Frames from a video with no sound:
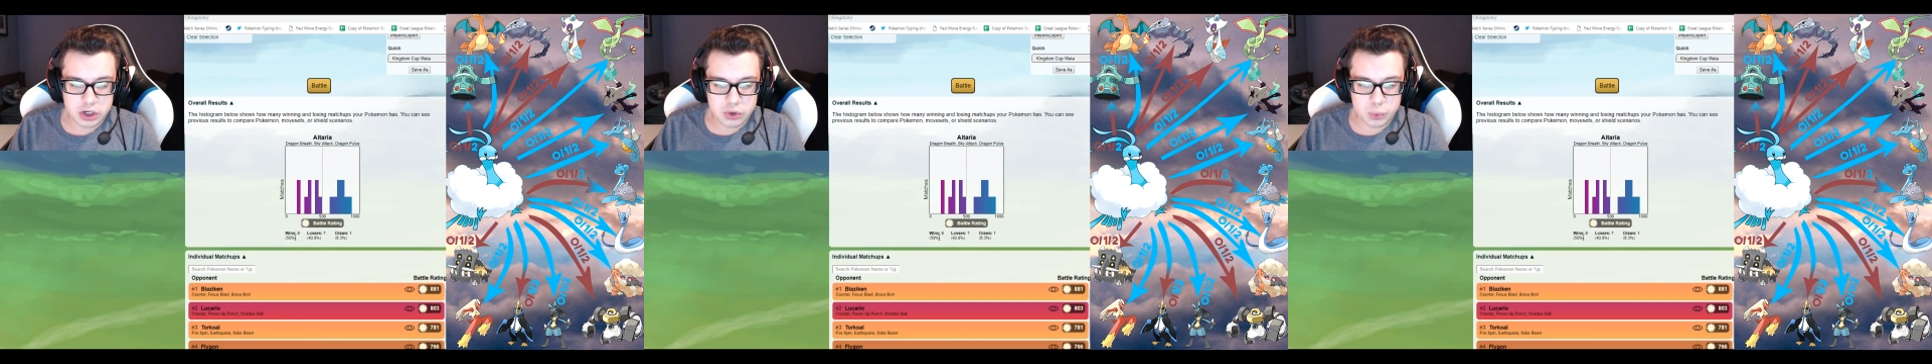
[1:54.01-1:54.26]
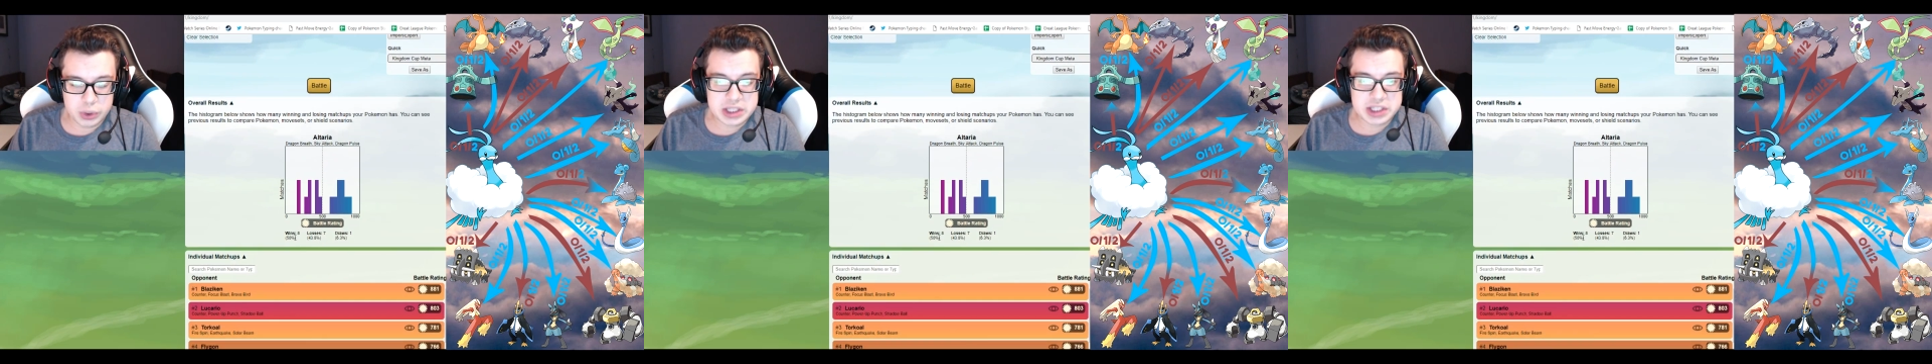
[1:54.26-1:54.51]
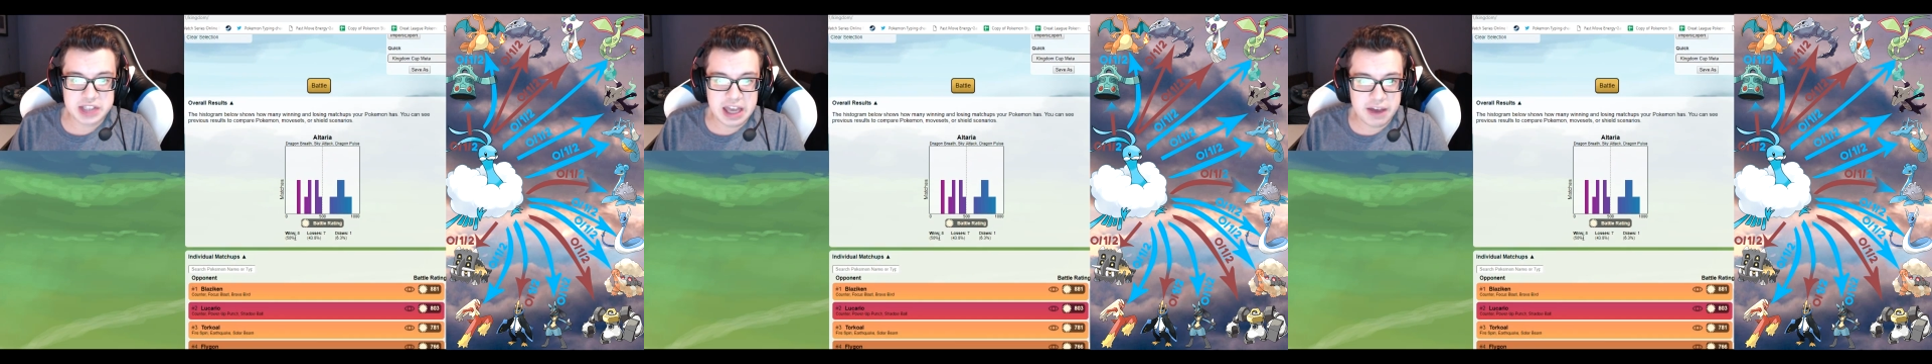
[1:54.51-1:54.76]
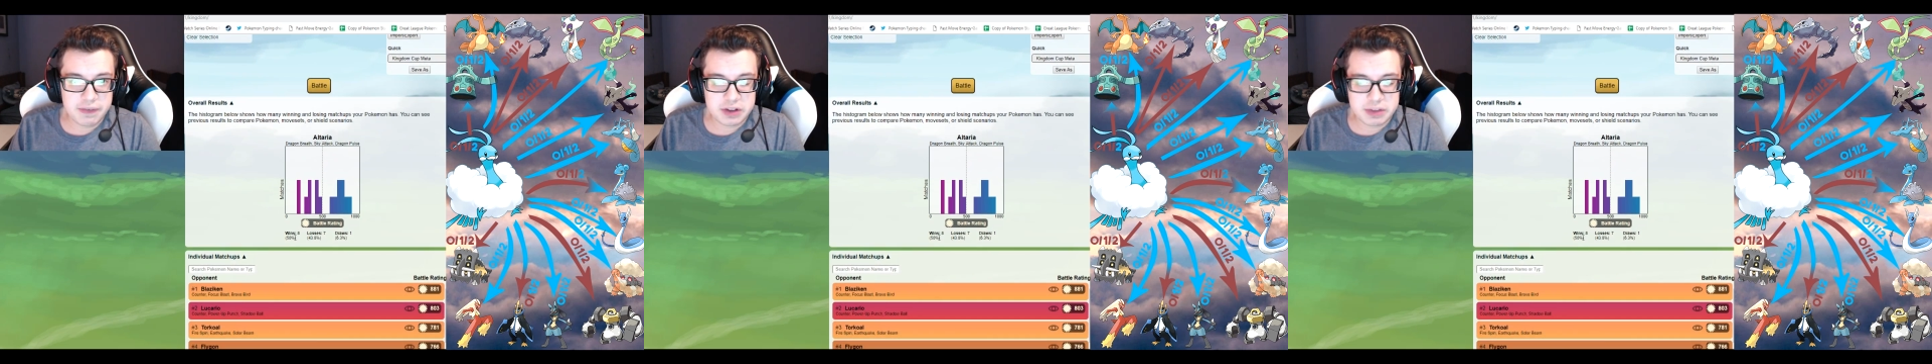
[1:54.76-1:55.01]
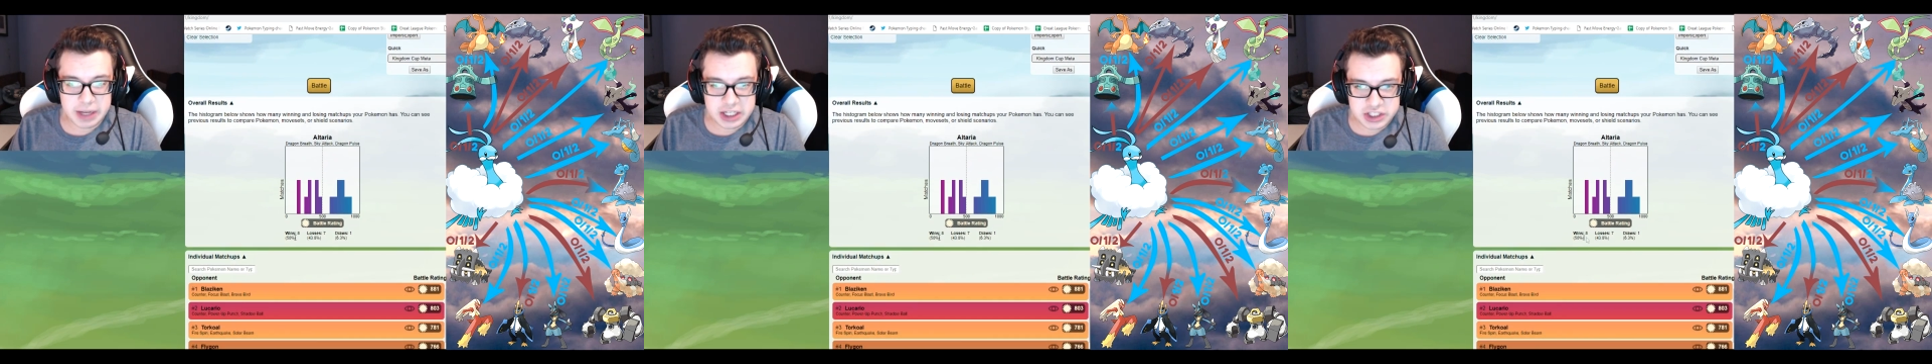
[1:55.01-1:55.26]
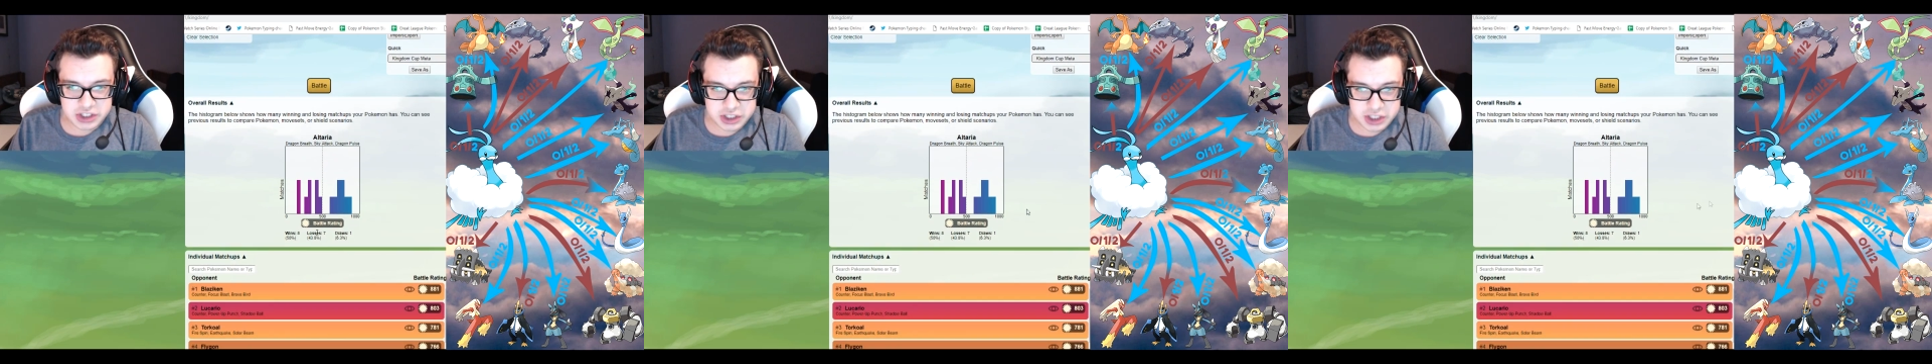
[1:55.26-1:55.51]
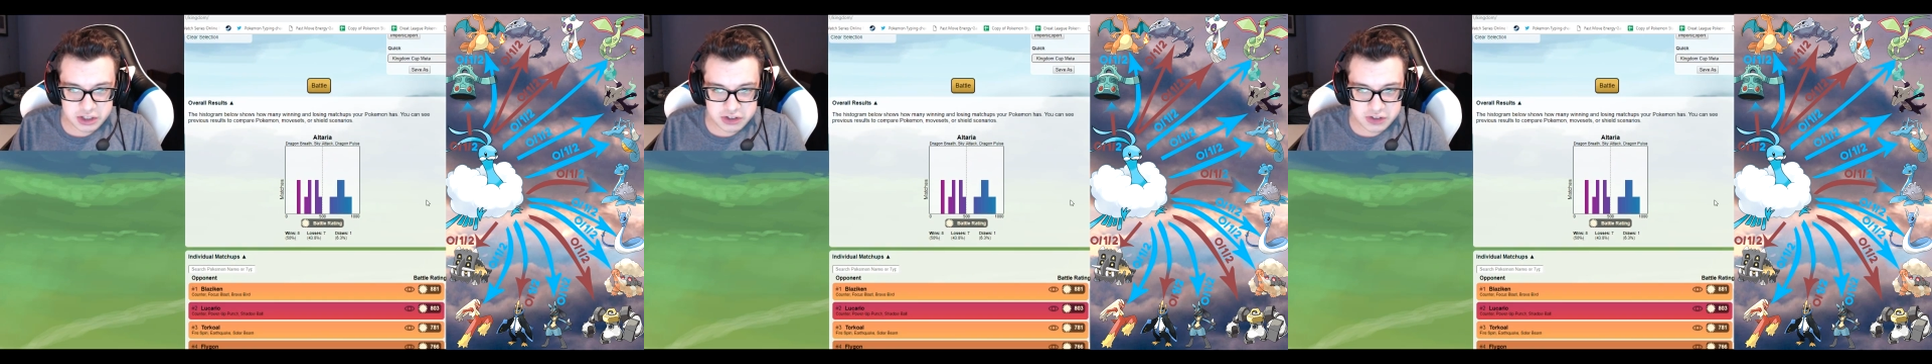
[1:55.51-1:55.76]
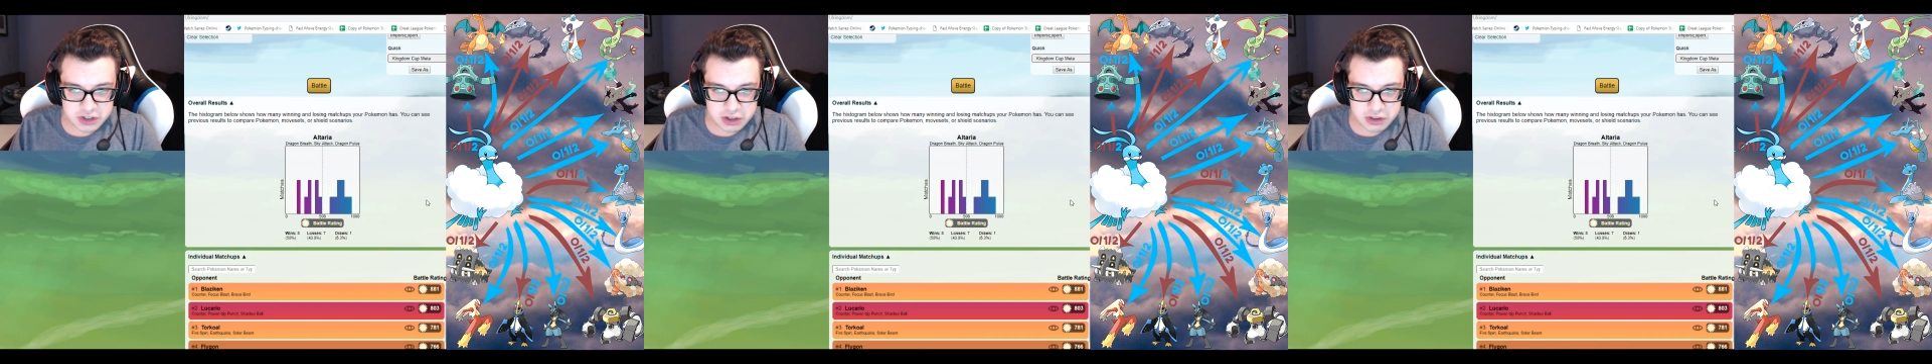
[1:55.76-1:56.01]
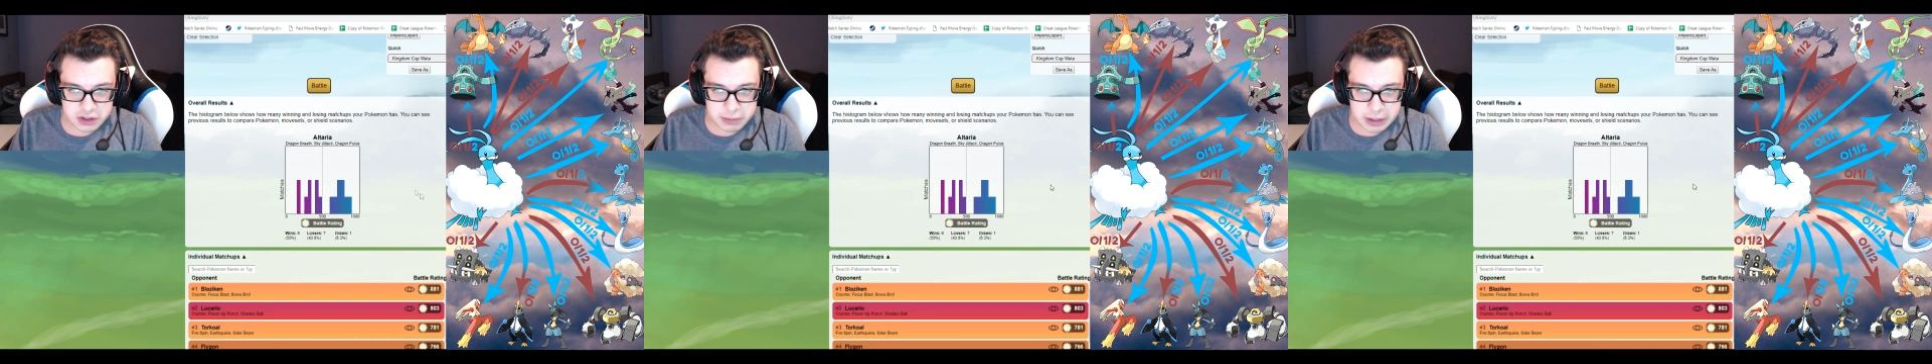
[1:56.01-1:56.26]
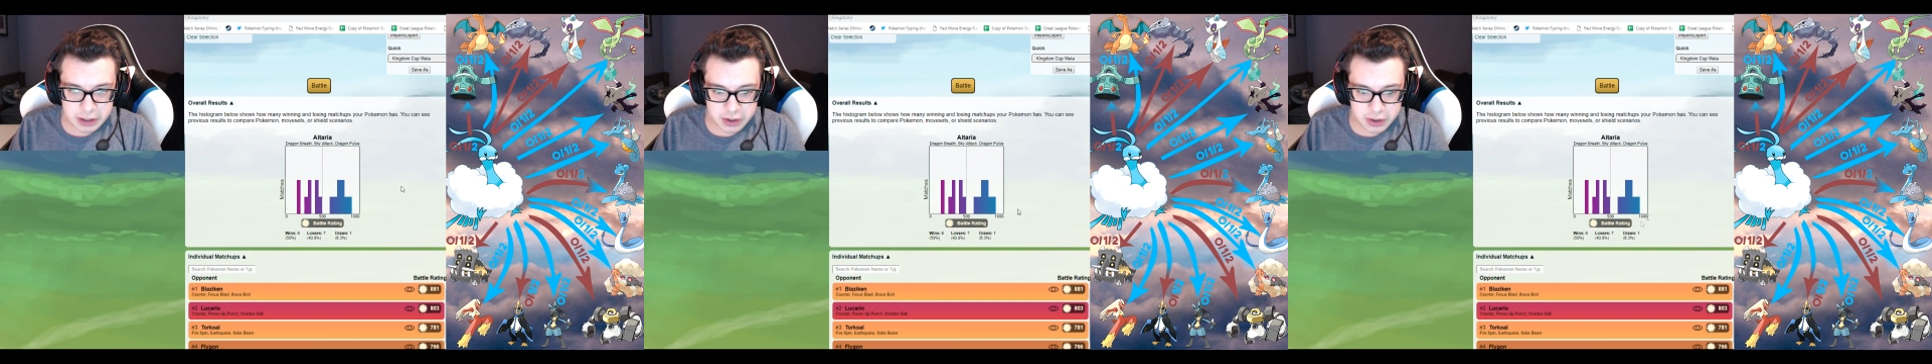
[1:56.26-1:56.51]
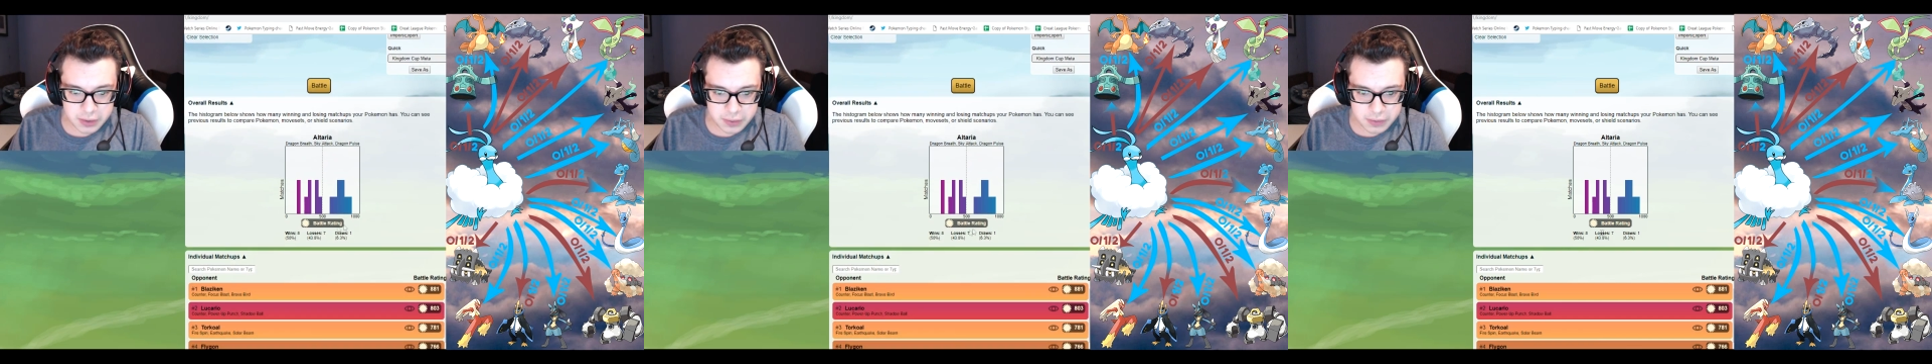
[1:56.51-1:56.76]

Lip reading: wins half its matches against the meta